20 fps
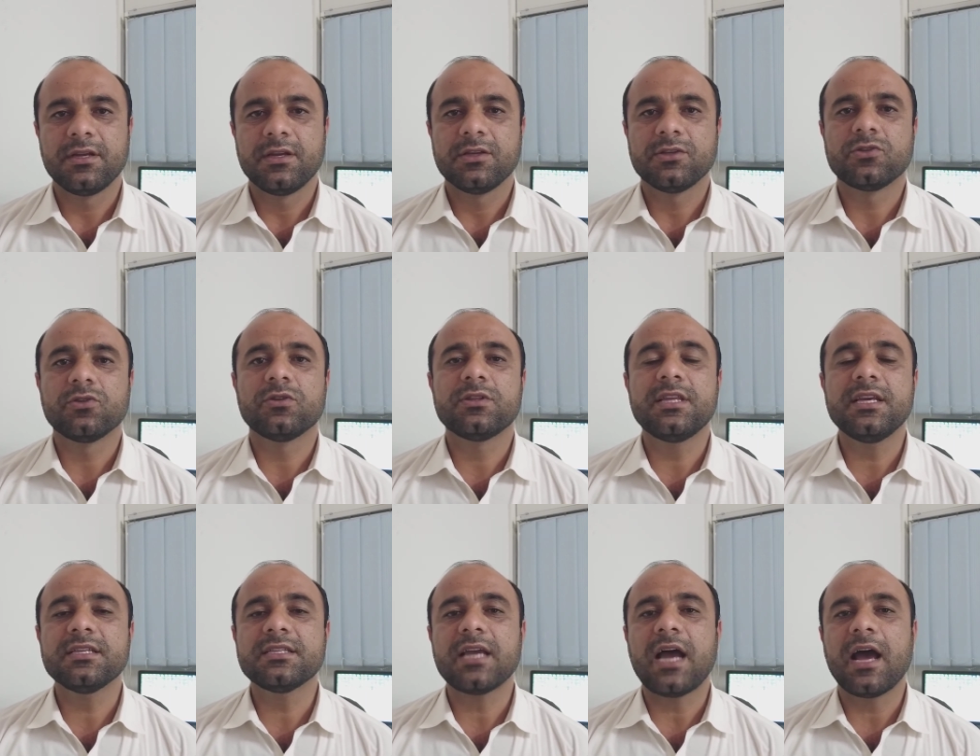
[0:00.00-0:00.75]
So
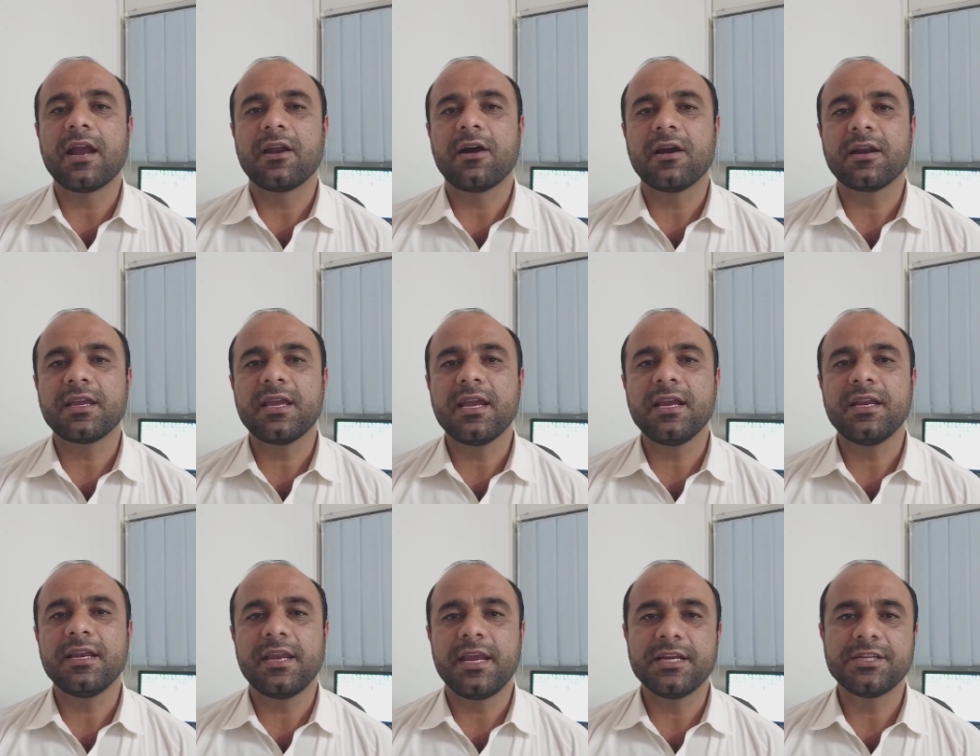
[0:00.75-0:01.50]
this
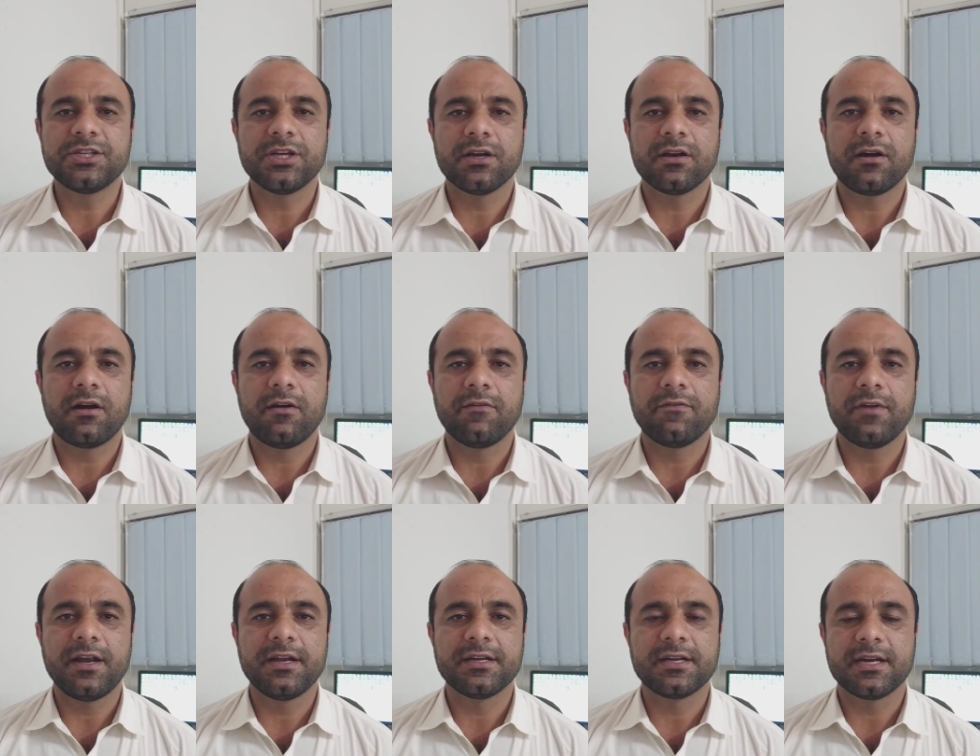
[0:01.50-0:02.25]
anarchic nature of
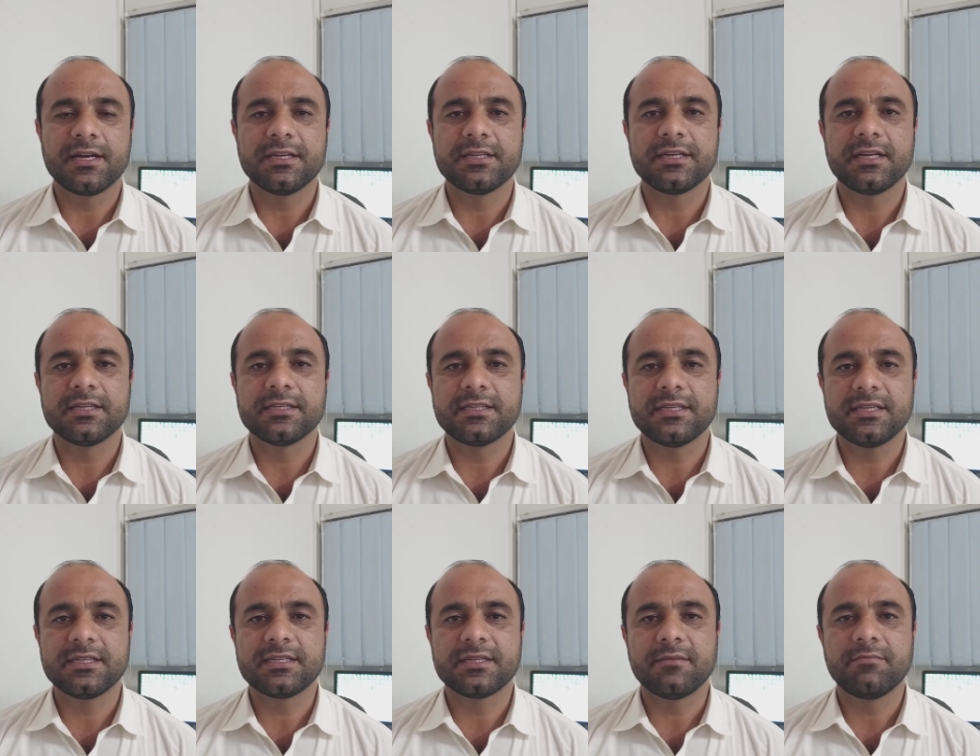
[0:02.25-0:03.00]
international
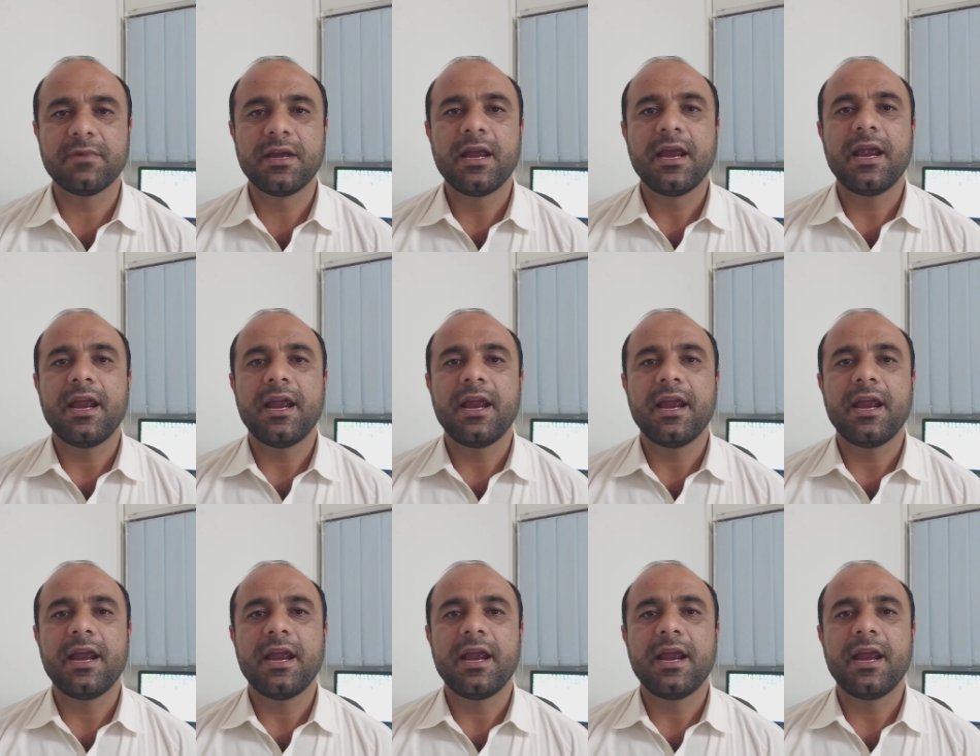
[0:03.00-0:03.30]
system,